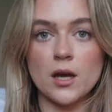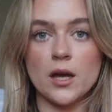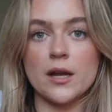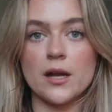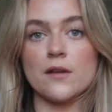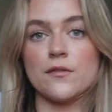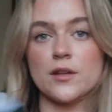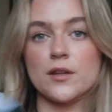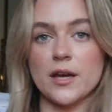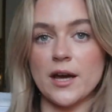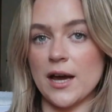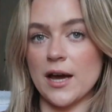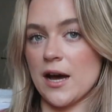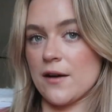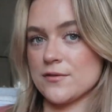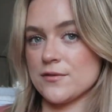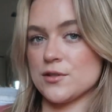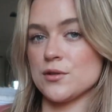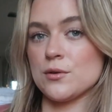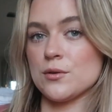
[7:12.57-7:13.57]
and I feel like I
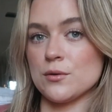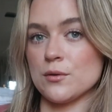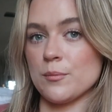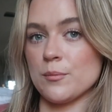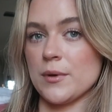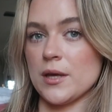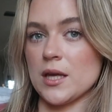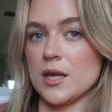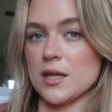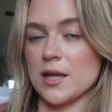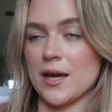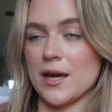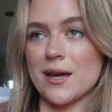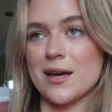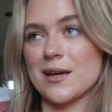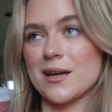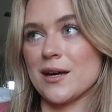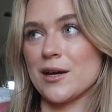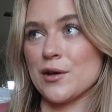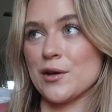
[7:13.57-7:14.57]
have to be
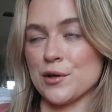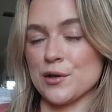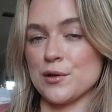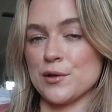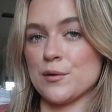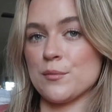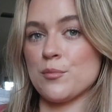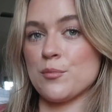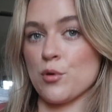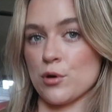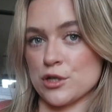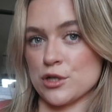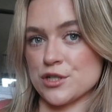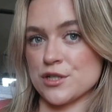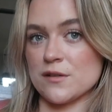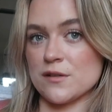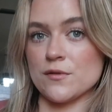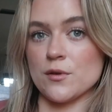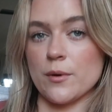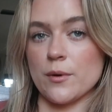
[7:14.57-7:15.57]
like a good
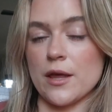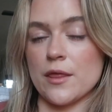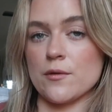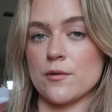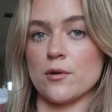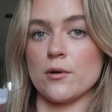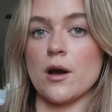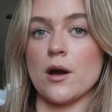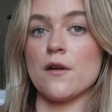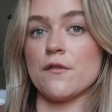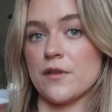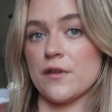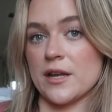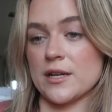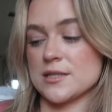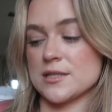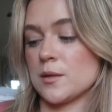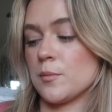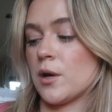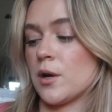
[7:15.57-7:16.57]
portion of the way through a
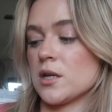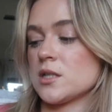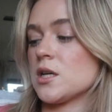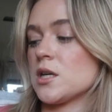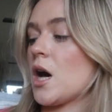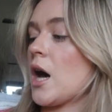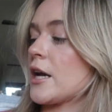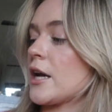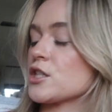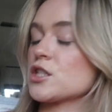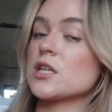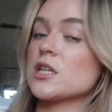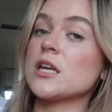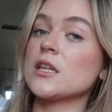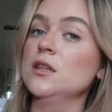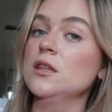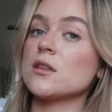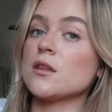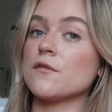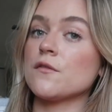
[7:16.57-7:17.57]
fantasy book to actually
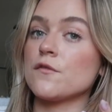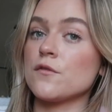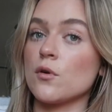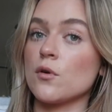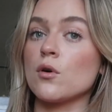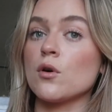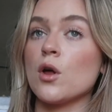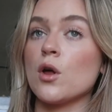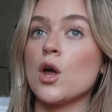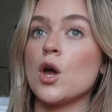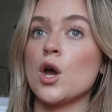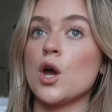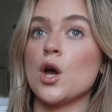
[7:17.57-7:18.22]
get the full